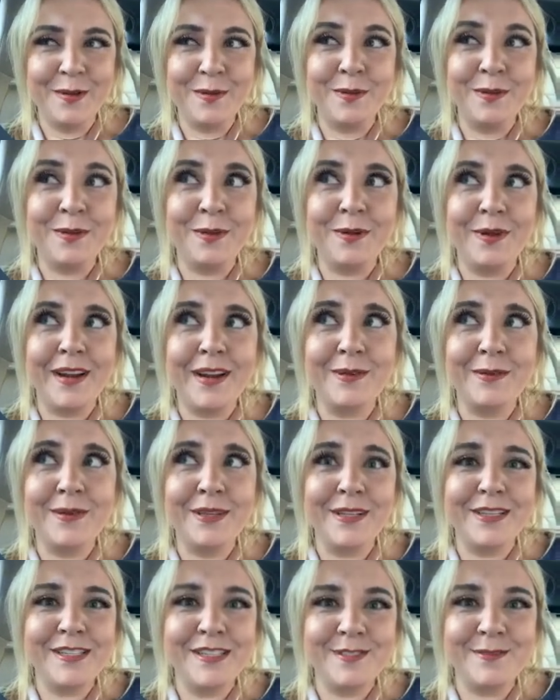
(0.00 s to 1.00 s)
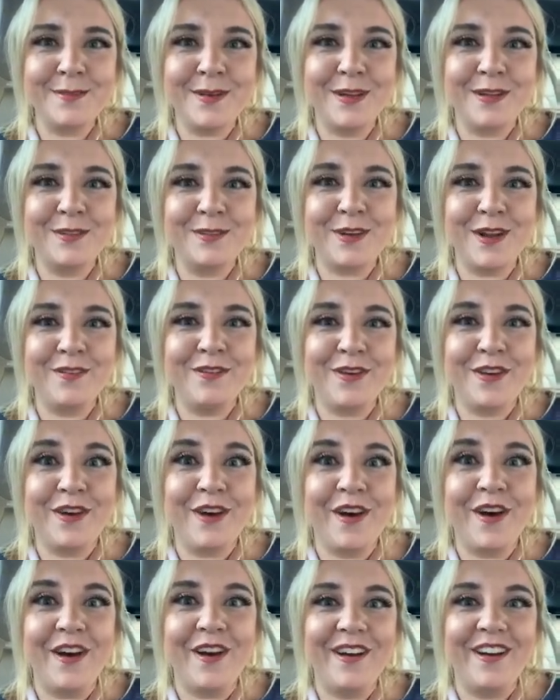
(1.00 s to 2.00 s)
well, Lord, I really just want to drive a
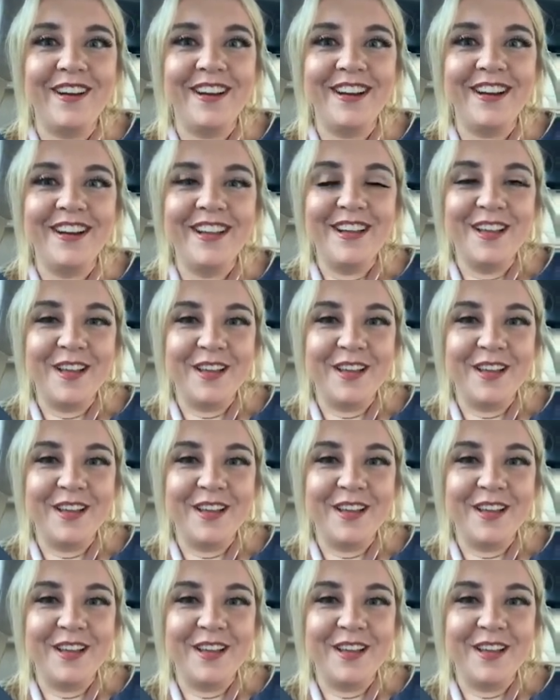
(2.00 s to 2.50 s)
car and,